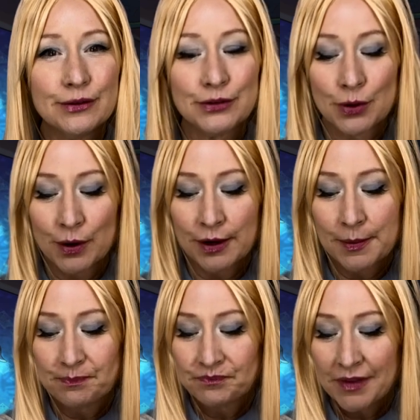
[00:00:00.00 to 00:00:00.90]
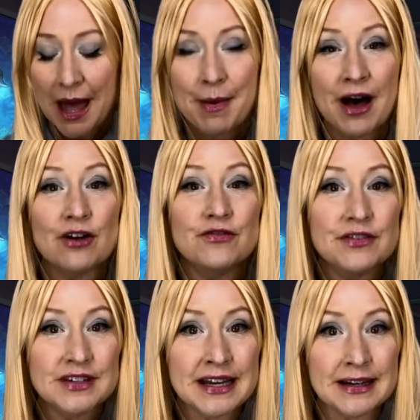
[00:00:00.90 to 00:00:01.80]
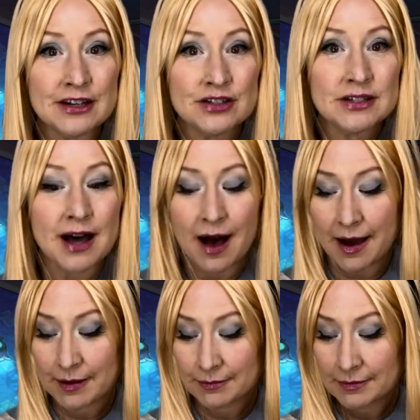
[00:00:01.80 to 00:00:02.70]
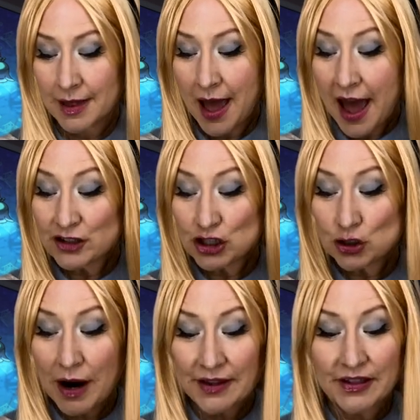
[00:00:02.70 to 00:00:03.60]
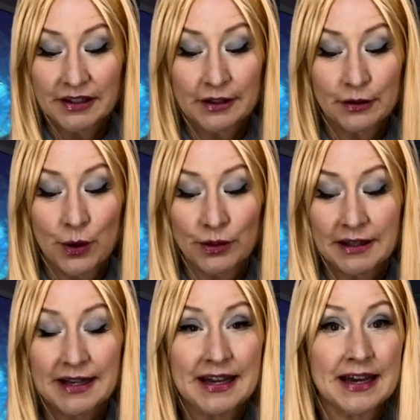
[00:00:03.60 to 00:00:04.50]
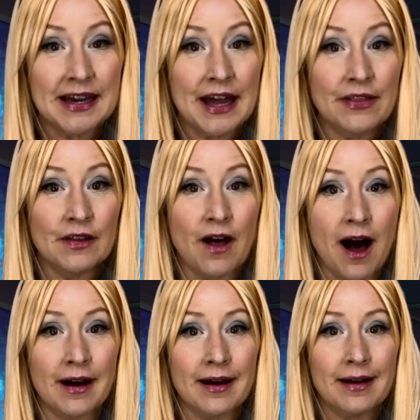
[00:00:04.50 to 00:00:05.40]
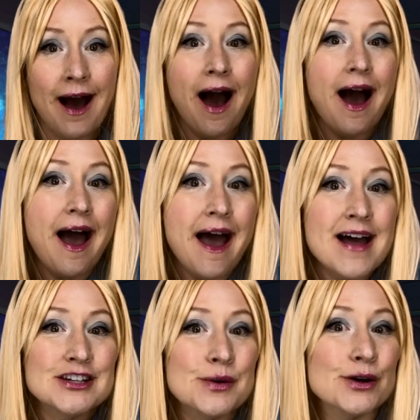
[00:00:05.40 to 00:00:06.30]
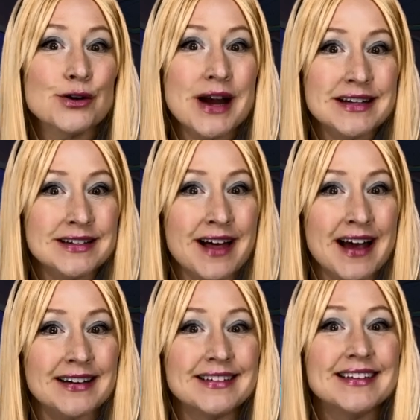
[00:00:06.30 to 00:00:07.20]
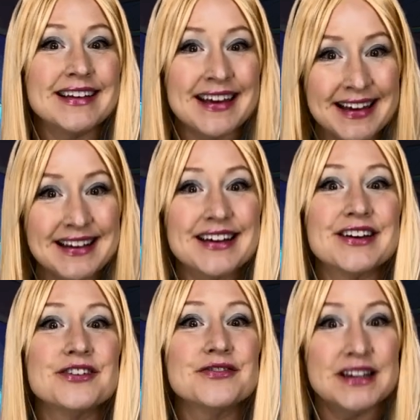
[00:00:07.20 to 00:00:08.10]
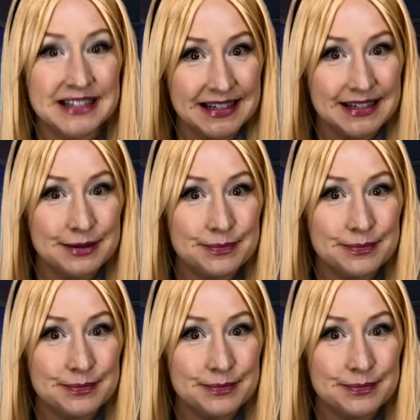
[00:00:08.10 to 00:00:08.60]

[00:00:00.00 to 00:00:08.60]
door about 15 inches high. And she tried the little golden key and the lock, and to her great delight, it fitted.